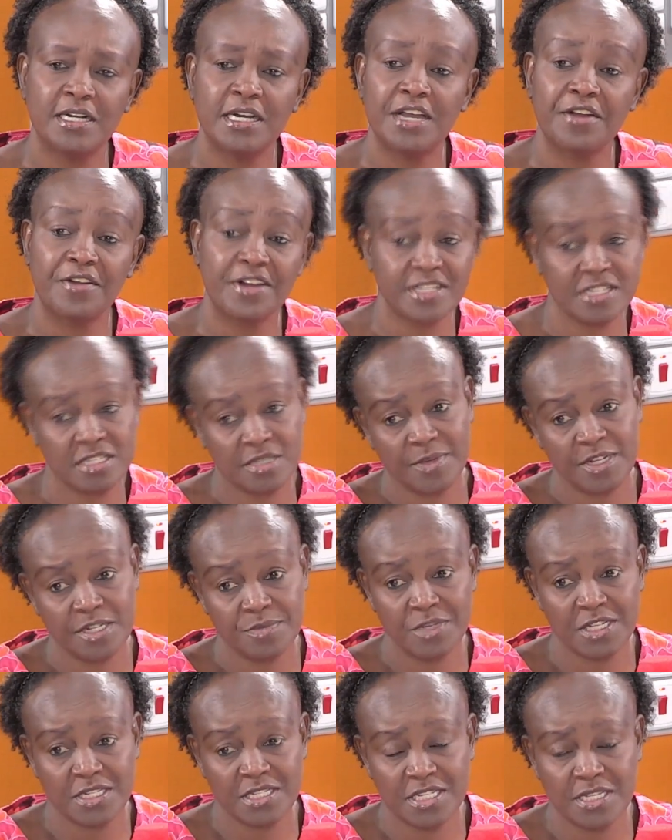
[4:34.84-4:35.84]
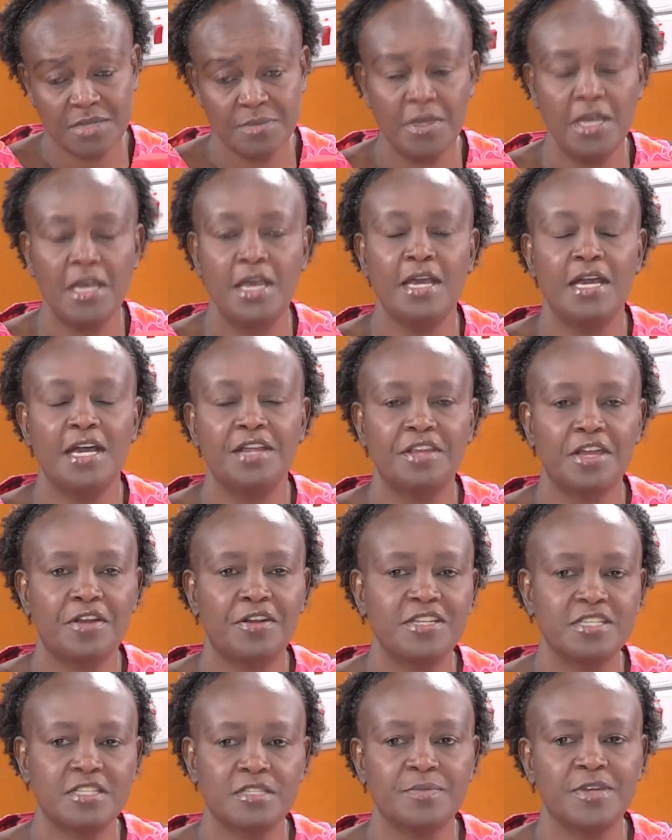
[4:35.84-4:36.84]
crisis management team, and the
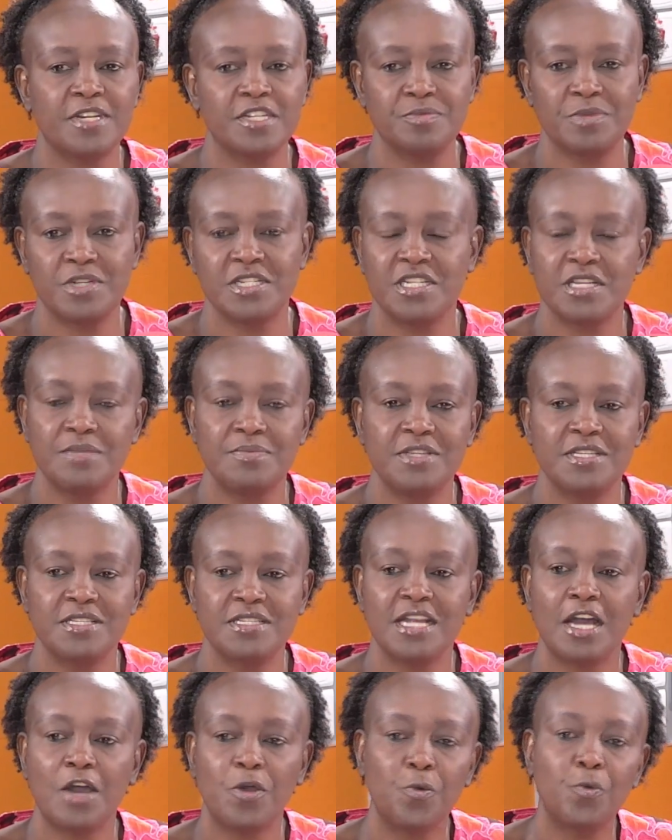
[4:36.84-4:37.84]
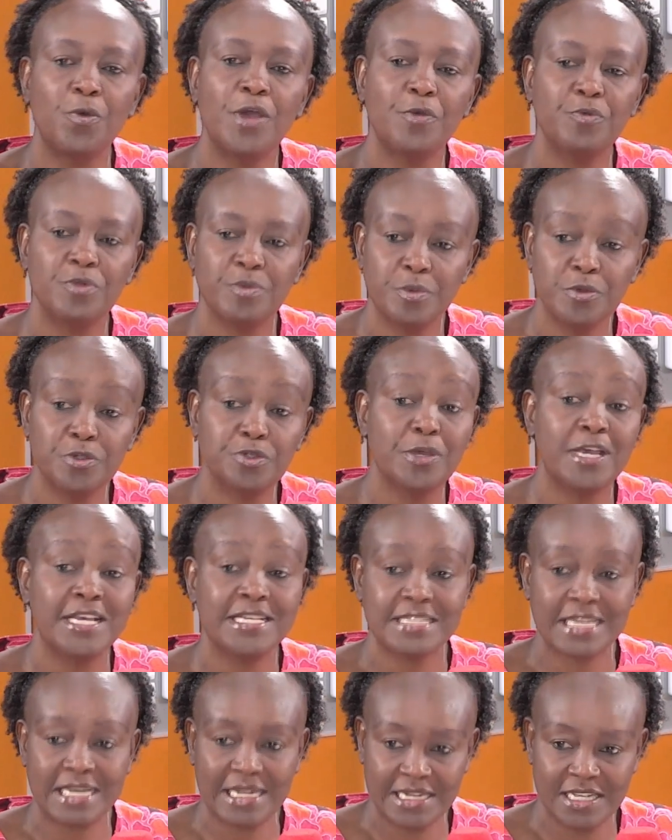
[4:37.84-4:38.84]
crisis management team is now where we'll be able to
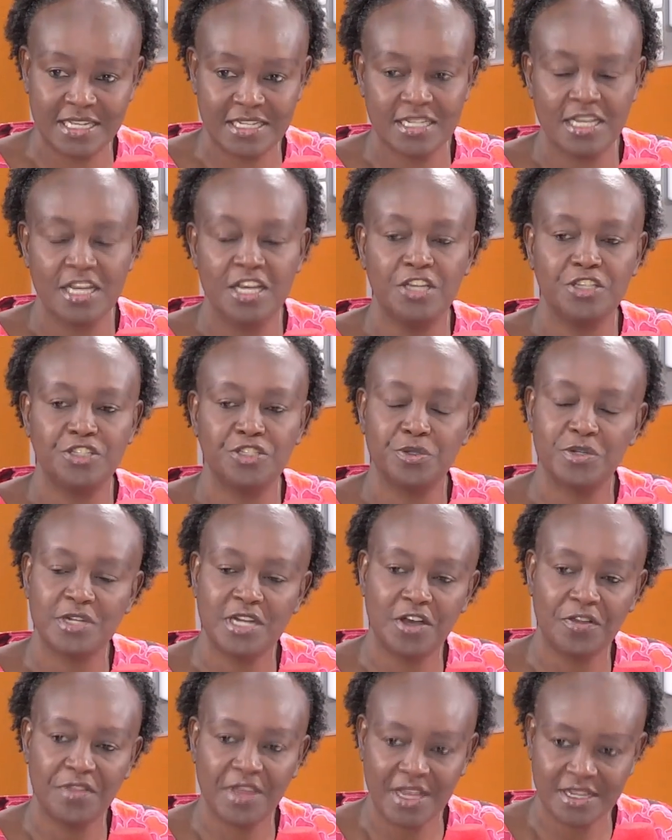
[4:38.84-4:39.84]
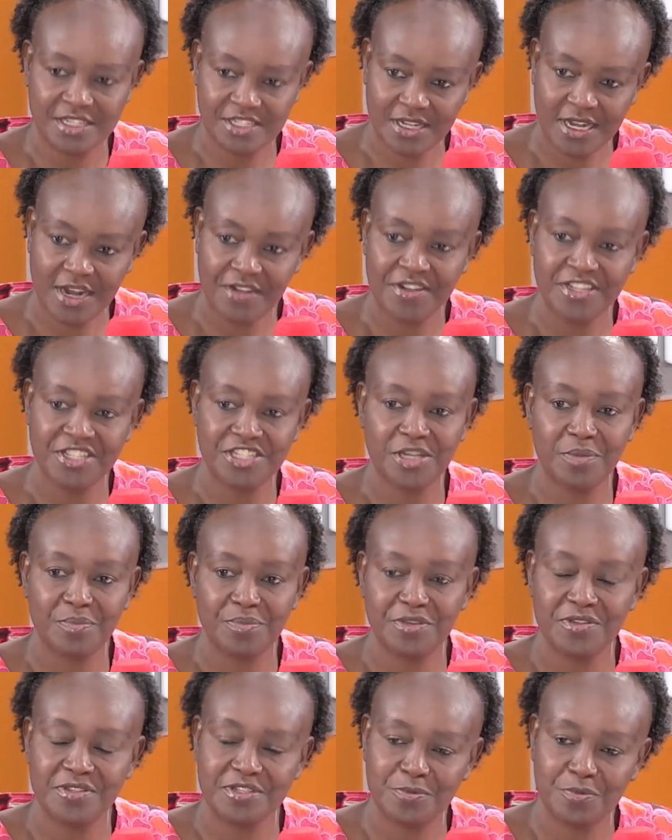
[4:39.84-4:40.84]
escalate should now the current
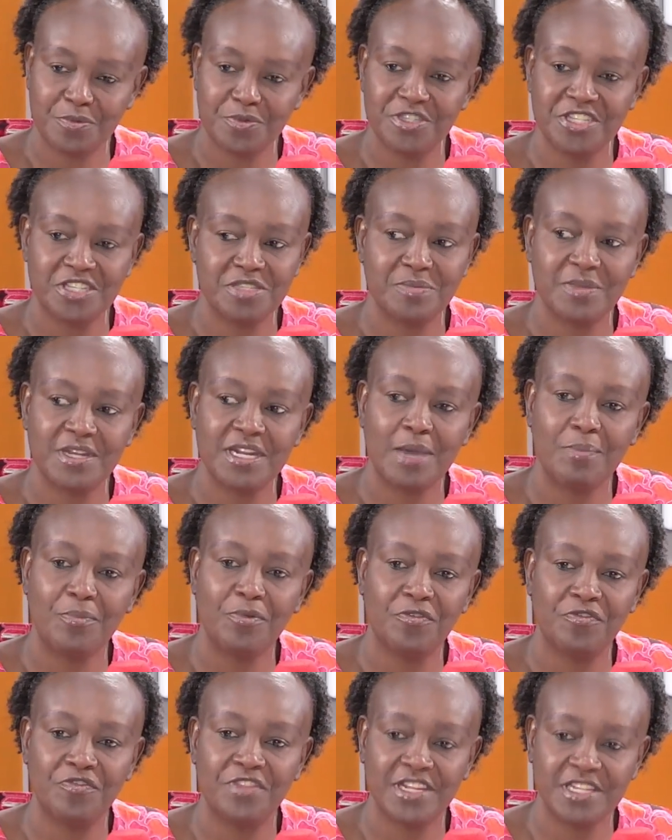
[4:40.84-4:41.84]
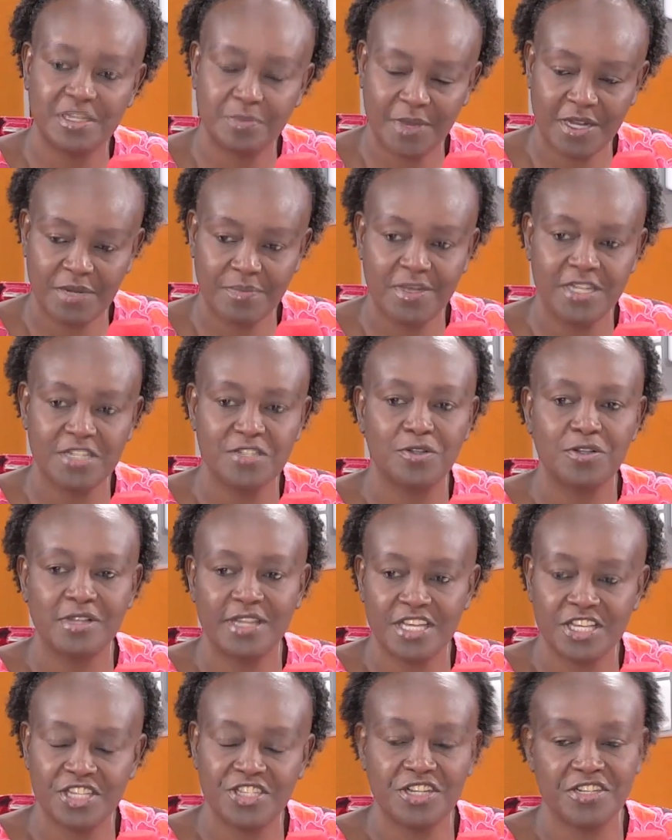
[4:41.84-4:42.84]
champions, which is made up of the departmental,
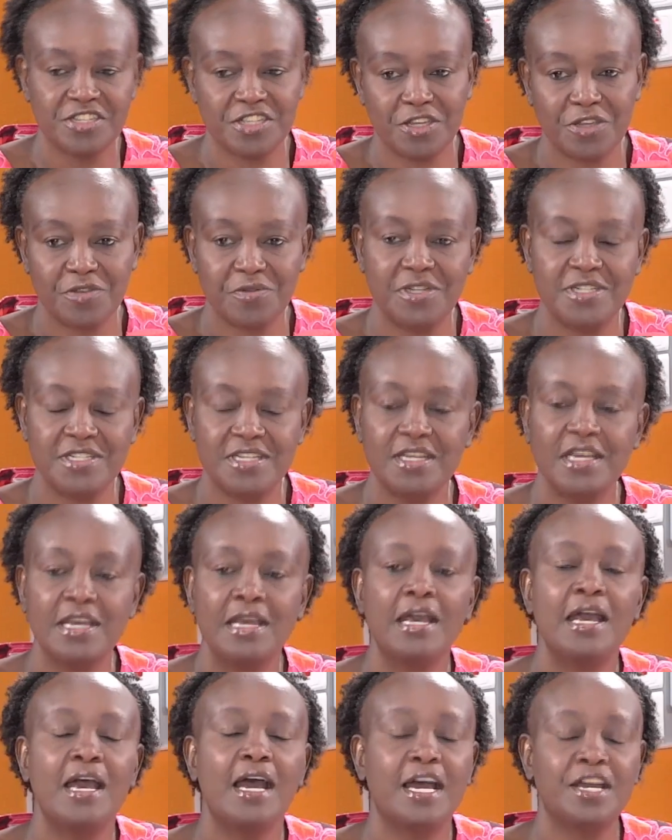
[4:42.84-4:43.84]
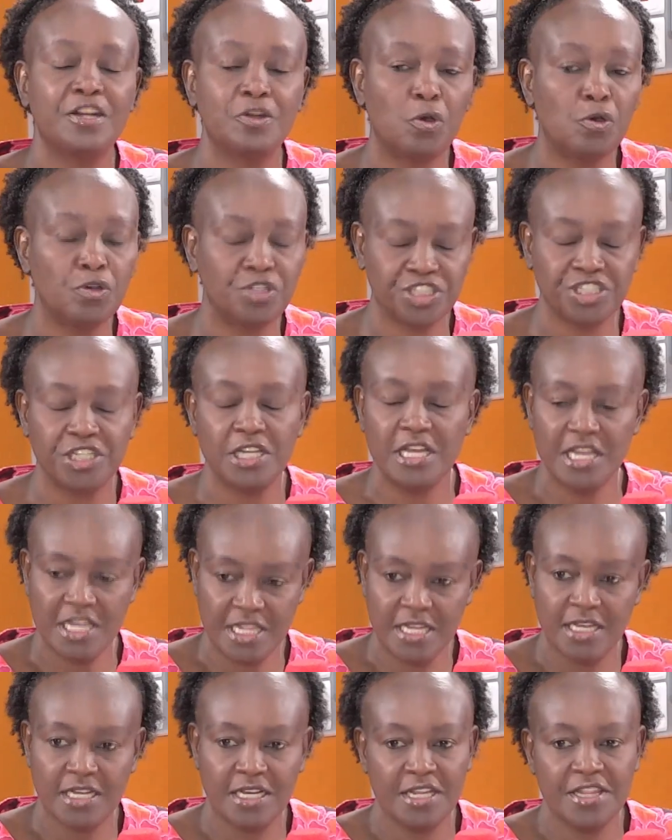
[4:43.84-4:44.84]
H R, security and O S H,
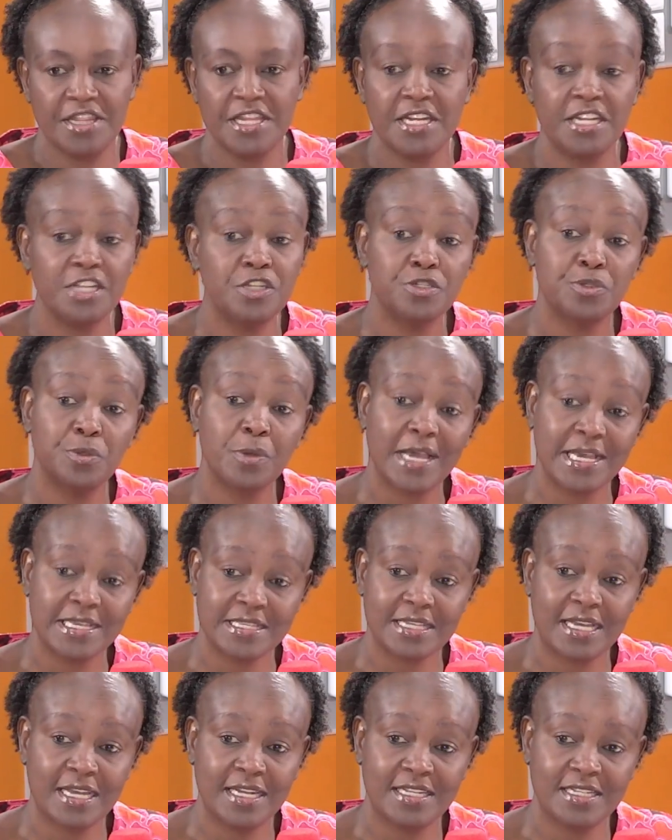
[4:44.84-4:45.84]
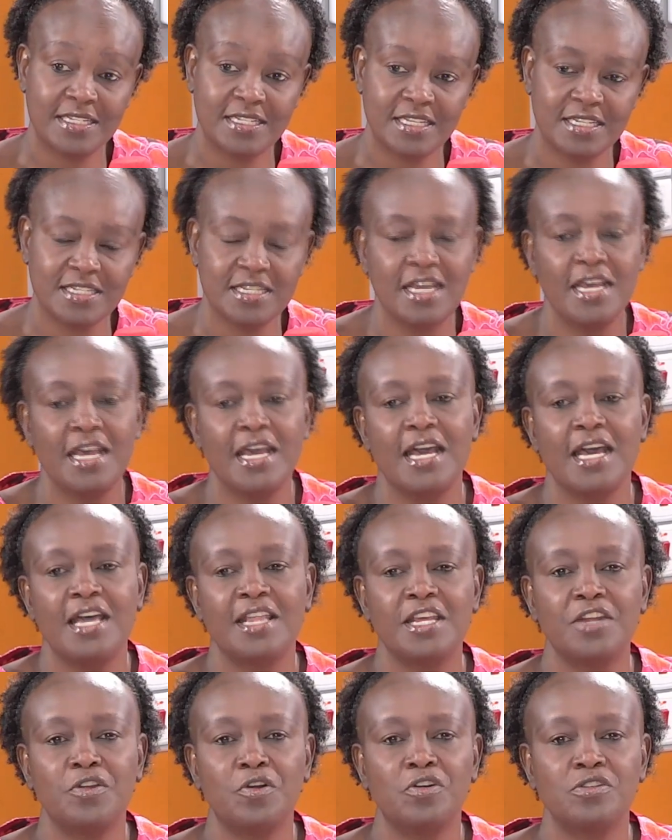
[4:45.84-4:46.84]
uh, they need to escalate it. And
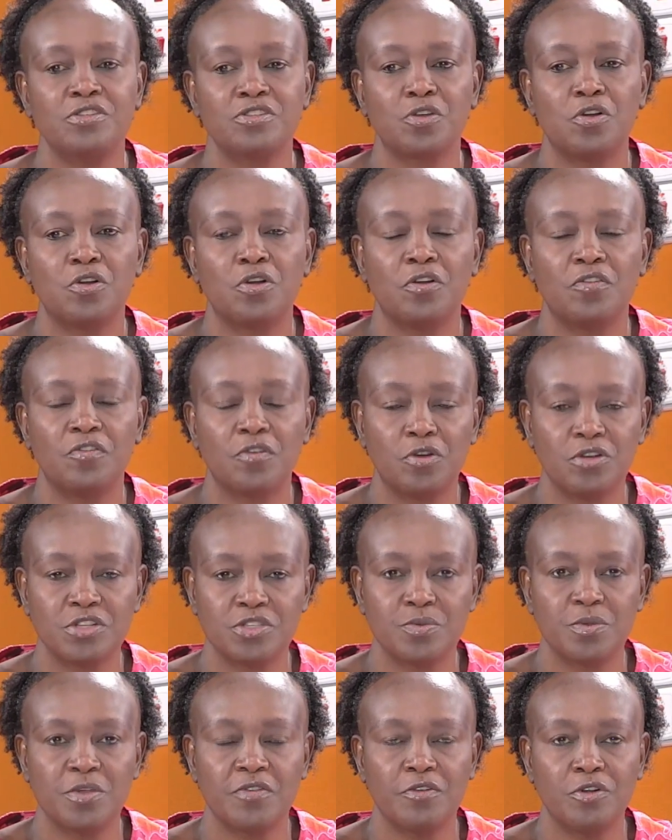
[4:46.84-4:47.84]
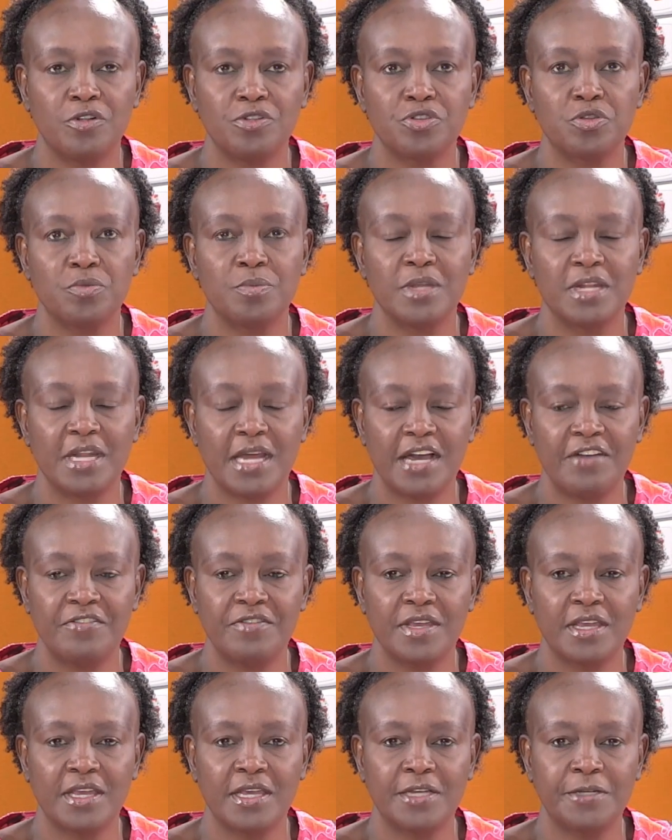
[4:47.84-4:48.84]
then also, of course, we've also been
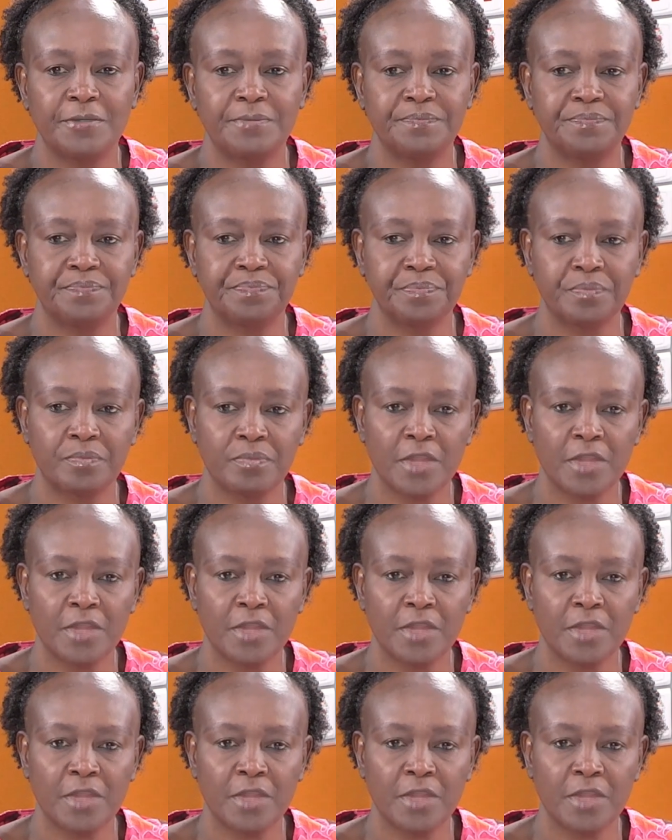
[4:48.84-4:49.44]
having um